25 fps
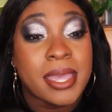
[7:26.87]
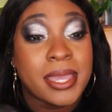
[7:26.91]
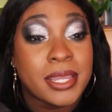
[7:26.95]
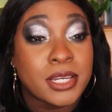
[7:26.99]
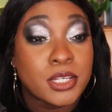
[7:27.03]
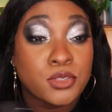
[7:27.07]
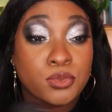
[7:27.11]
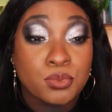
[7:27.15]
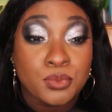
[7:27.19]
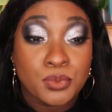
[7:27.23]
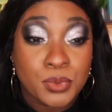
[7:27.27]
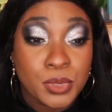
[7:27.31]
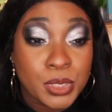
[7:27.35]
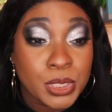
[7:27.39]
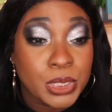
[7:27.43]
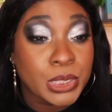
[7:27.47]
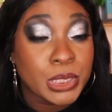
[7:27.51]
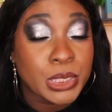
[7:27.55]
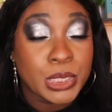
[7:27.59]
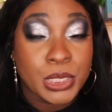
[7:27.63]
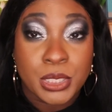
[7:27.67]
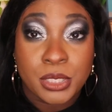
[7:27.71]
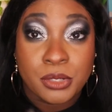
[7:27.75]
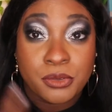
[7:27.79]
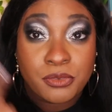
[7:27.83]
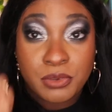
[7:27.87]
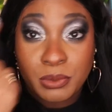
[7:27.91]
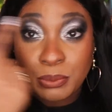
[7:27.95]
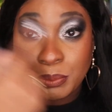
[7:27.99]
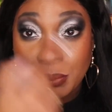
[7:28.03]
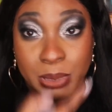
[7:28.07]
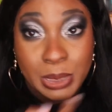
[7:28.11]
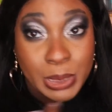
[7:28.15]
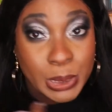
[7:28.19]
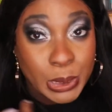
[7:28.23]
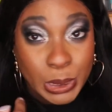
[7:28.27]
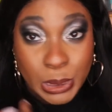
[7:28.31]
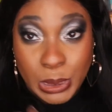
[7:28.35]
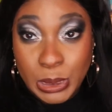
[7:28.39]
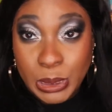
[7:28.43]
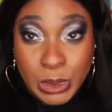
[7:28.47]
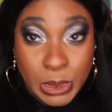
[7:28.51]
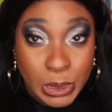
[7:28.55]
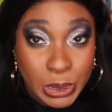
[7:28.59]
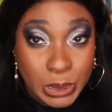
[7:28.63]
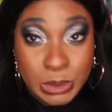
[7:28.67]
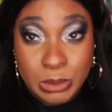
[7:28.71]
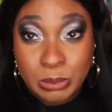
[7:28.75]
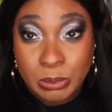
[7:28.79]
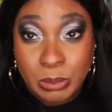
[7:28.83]
It is really good for blending
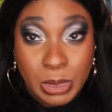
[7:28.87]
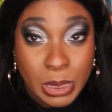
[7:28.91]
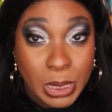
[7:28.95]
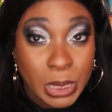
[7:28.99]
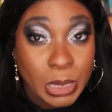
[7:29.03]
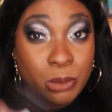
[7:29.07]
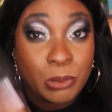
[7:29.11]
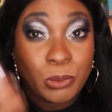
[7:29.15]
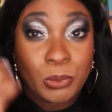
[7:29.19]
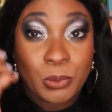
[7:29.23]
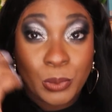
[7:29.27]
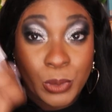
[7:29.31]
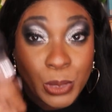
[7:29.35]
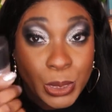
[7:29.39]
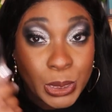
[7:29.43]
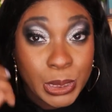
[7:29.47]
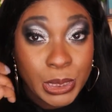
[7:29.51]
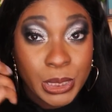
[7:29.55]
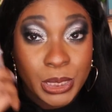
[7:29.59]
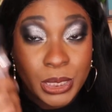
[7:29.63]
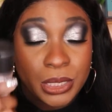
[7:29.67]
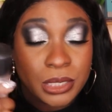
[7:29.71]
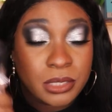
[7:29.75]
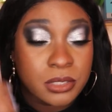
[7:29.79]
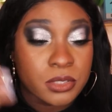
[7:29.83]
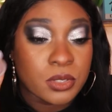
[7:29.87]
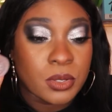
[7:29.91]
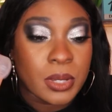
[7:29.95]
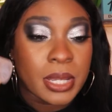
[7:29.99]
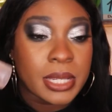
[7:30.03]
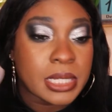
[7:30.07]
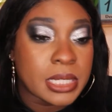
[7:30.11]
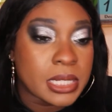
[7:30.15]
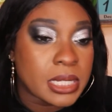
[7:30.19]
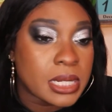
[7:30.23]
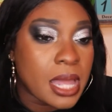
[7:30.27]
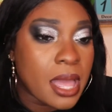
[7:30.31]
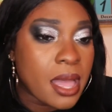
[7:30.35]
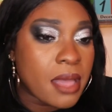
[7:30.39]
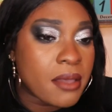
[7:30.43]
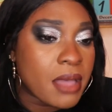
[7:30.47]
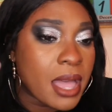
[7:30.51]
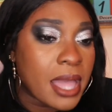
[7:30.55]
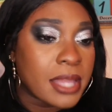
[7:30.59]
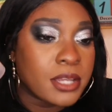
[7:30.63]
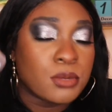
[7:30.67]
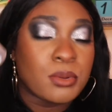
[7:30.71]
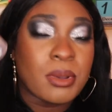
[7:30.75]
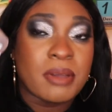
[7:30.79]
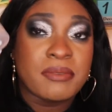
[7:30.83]
things, okay? Really good. So I did have
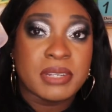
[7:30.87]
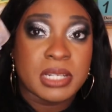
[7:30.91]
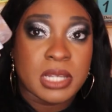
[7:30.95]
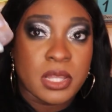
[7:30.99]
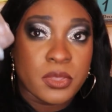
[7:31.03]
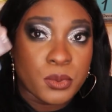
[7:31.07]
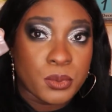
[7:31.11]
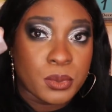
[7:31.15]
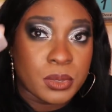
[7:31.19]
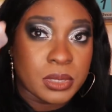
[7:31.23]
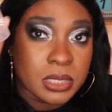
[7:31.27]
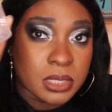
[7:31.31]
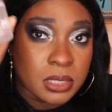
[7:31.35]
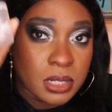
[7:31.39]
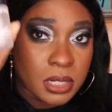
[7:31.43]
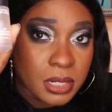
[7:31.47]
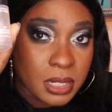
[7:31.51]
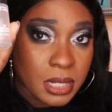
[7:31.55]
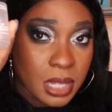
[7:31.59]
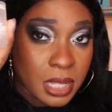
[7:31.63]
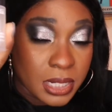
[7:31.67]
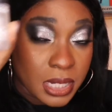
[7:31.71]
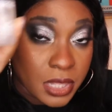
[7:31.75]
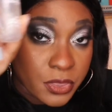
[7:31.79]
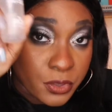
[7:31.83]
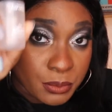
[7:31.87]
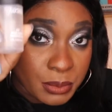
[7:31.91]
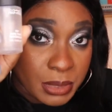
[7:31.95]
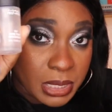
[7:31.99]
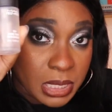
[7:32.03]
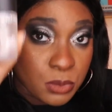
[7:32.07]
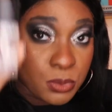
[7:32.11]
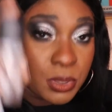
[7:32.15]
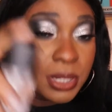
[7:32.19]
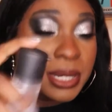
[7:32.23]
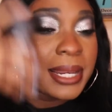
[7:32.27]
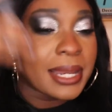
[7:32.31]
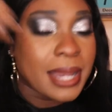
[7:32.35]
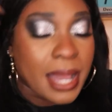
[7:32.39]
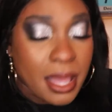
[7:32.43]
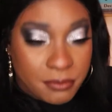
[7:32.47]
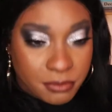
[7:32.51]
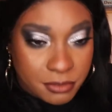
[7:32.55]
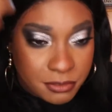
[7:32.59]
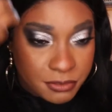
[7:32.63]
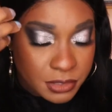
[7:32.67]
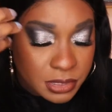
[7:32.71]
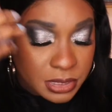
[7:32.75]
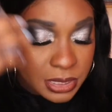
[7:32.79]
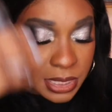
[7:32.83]
I do have another one, another mini one and I
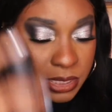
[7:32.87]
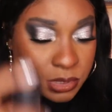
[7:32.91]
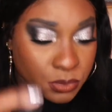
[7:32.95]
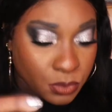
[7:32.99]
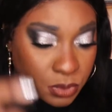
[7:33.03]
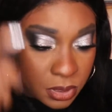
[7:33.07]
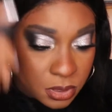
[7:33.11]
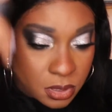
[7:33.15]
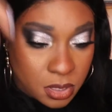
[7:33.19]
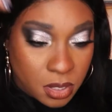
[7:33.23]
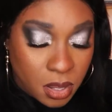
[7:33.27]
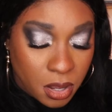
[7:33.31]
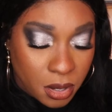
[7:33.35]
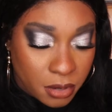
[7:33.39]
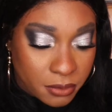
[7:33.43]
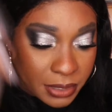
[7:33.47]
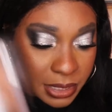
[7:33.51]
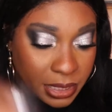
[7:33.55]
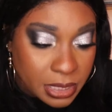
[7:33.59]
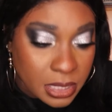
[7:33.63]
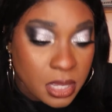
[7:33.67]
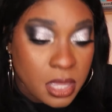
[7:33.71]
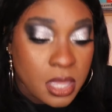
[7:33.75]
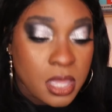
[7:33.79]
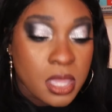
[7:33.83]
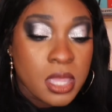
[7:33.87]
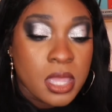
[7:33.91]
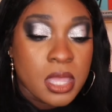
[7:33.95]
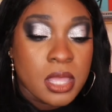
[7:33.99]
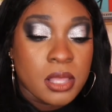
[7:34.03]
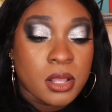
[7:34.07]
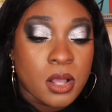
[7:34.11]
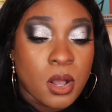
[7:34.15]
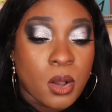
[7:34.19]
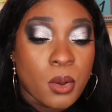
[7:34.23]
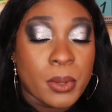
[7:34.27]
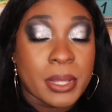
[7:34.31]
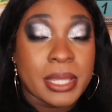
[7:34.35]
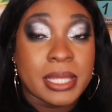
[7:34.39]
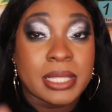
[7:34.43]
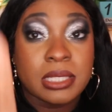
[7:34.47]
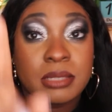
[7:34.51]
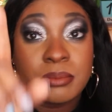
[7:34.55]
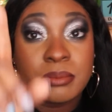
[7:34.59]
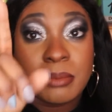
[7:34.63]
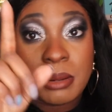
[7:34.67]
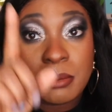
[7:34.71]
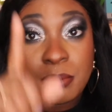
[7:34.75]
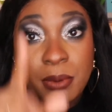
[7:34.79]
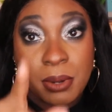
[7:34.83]
have a full size one already going
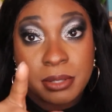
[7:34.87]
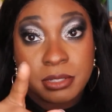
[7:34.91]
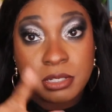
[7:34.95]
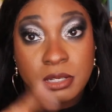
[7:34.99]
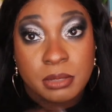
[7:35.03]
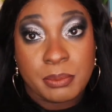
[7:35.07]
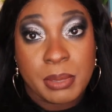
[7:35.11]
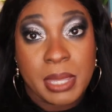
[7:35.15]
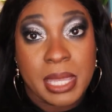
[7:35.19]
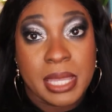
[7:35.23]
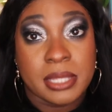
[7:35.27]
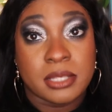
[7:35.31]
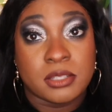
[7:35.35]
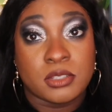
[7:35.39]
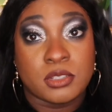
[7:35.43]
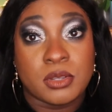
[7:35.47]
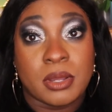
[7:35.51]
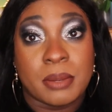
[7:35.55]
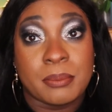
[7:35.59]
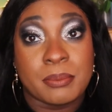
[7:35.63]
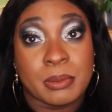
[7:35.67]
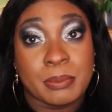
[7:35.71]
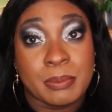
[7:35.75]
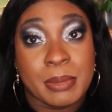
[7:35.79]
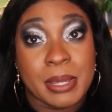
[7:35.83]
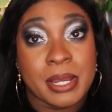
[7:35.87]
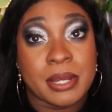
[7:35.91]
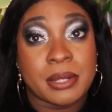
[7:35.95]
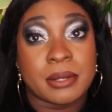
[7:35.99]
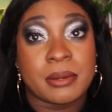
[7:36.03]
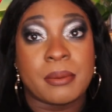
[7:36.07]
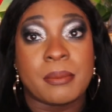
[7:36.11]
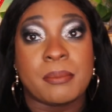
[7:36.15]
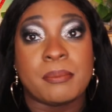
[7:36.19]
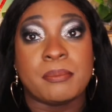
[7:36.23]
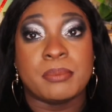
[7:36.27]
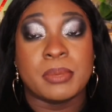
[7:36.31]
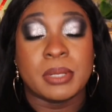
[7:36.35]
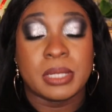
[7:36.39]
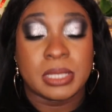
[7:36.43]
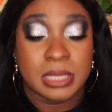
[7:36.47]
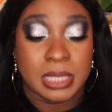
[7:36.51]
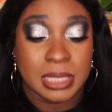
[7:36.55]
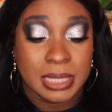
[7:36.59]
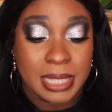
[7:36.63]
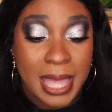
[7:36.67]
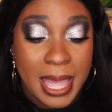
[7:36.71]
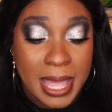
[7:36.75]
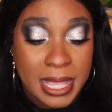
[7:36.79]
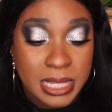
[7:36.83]
into my project pan, so I'm prepared. But
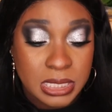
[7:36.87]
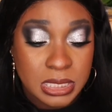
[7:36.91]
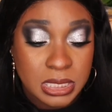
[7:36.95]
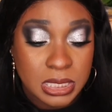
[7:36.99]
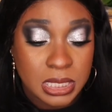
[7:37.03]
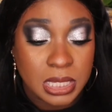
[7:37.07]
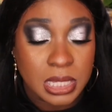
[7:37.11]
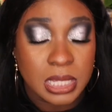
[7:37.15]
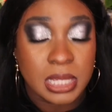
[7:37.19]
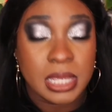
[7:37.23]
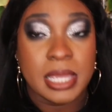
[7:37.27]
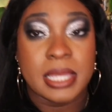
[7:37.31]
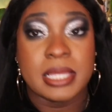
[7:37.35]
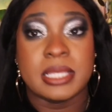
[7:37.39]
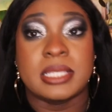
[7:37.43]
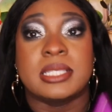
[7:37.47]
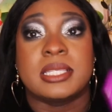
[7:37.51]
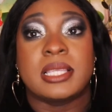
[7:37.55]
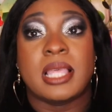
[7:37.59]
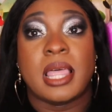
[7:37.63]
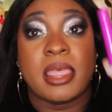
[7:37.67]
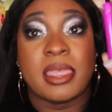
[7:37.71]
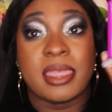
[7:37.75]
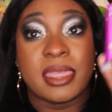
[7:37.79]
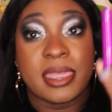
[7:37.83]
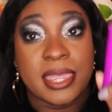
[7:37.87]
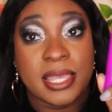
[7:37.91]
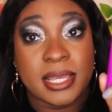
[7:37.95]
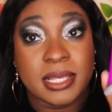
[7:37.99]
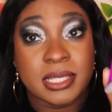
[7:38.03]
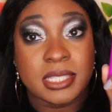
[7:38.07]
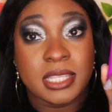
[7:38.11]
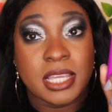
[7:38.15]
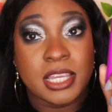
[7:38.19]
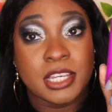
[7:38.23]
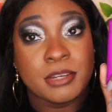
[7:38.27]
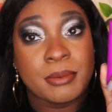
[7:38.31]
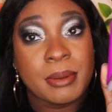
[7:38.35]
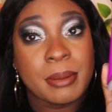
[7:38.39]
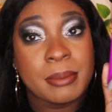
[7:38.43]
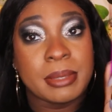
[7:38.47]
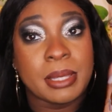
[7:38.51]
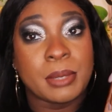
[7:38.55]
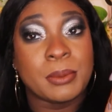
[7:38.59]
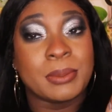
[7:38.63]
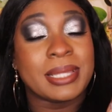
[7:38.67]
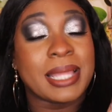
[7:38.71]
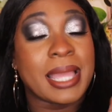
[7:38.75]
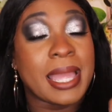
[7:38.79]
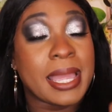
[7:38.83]
the last thing is this, and you're probably
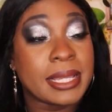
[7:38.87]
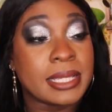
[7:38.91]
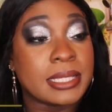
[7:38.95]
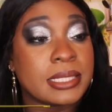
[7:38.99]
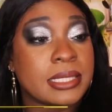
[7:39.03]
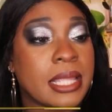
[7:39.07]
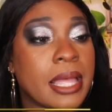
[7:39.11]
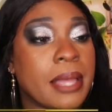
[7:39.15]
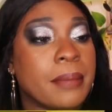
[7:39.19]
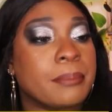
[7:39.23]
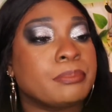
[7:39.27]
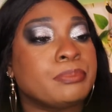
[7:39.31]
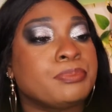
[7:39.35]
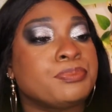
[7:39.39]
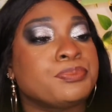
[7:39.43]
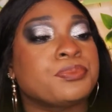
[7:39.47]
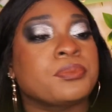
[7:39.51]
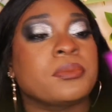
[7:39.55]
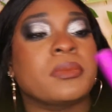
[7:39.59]
like, what the heck is that?